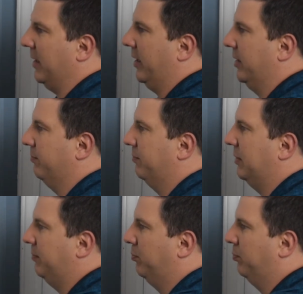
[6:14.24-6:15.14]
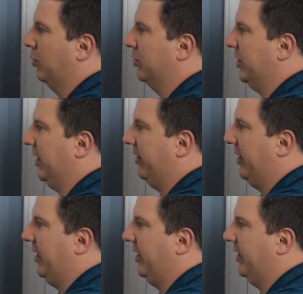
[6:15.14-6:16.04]
can be pushing out
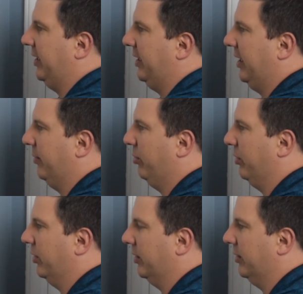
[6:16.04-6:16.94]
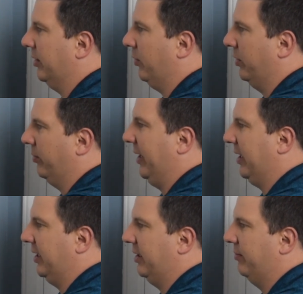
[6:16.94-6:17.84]
A and pulling oil
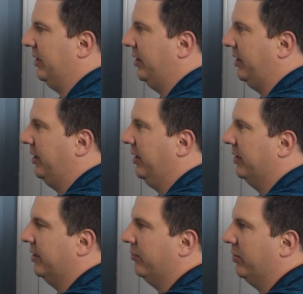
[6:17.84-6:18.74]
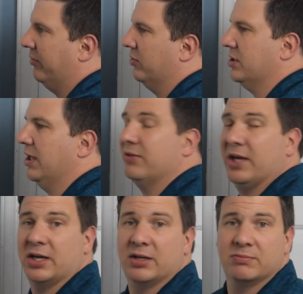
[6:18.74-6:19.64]
back into B, and then whatever is left,
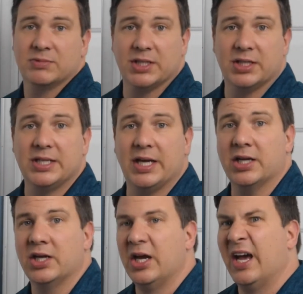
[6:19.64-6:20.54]
I can send to tank.